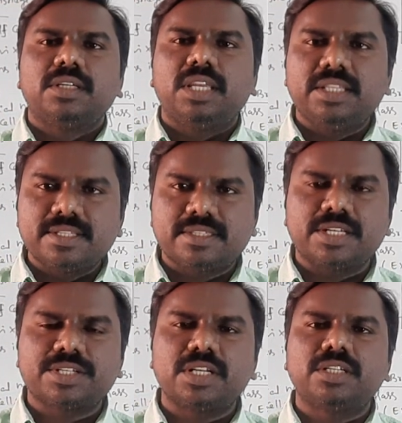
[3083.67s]
in this
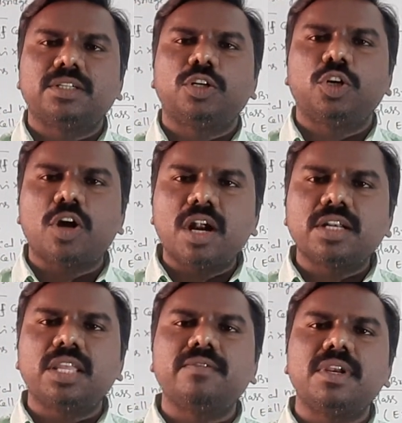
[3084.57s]
session
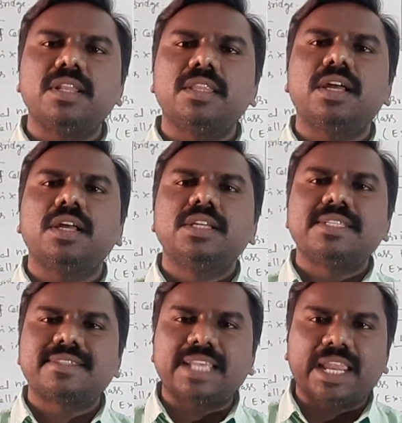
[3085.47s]
not given in the
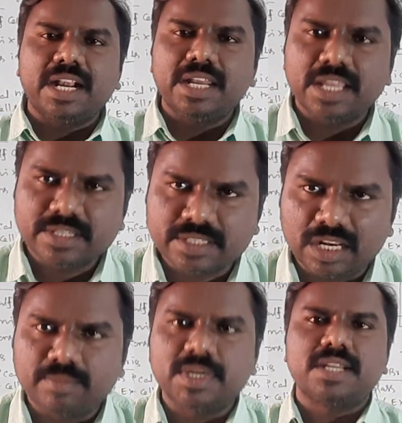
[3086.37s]
second year
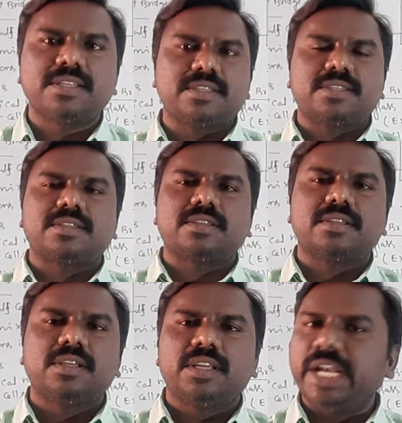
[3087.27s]
syllabus
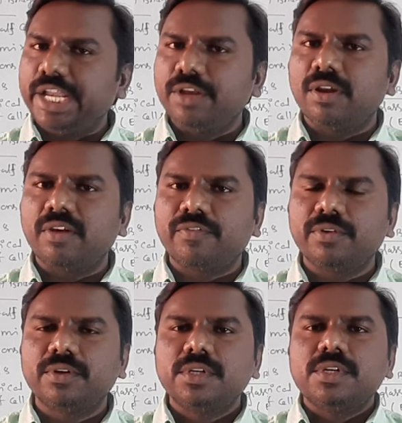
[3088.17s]
getting all of
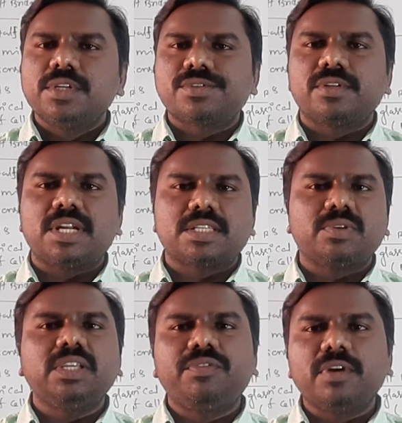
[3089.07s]
you. So, that is
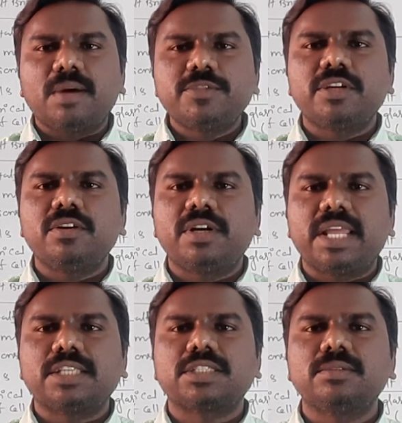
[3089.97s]
why if you observe your
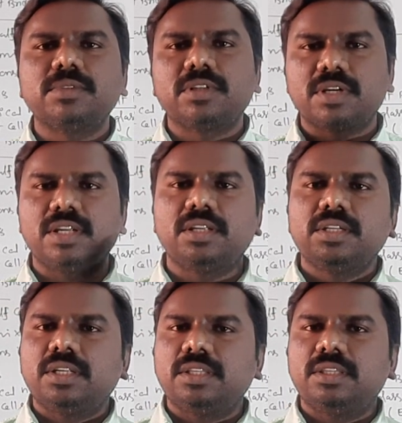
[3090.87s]
textbook, uh,
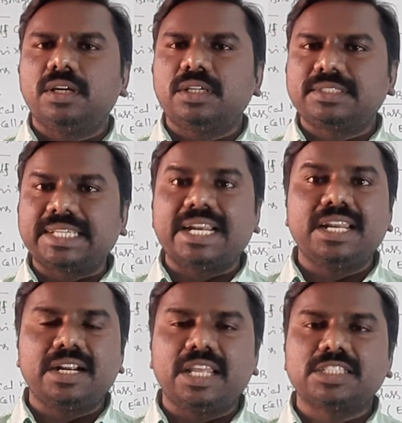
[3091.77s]
the
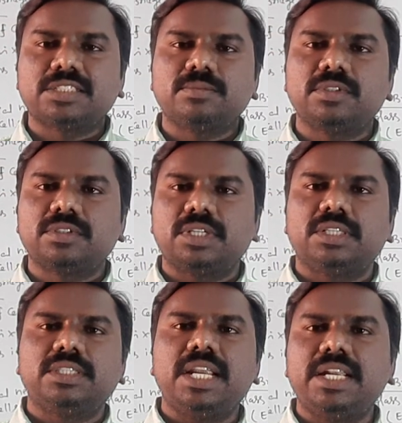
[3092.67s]
second year textbook, uh,
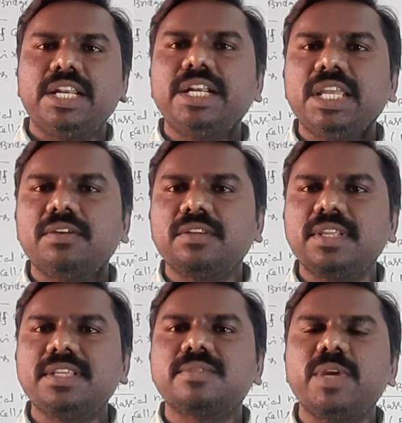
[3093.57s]
they did not give
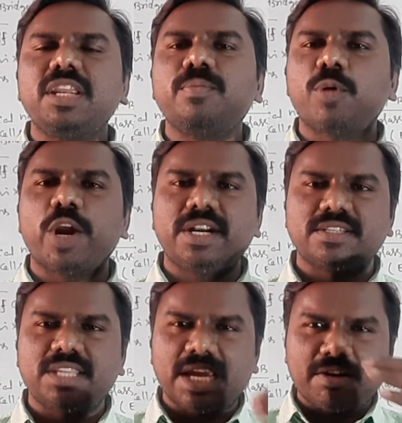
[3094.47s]
these many
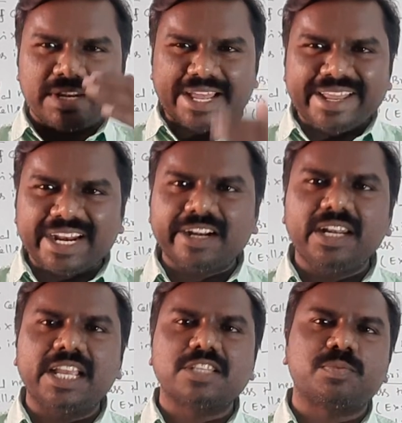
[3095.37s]
points, they have
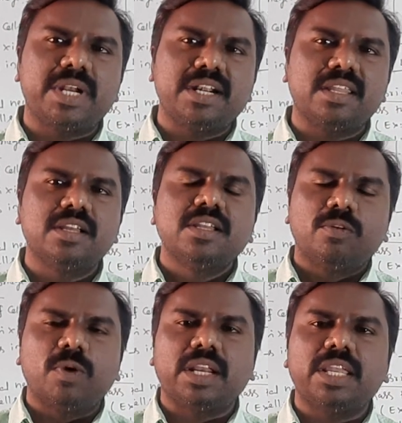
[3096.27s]
directly explained the
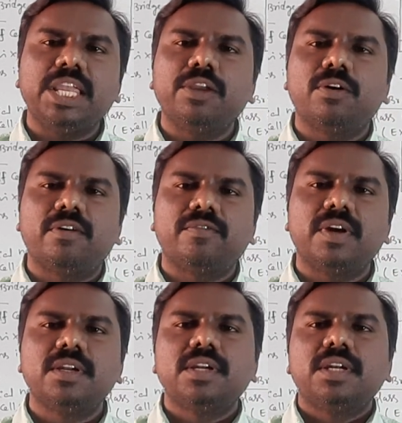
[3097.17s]
working of uh,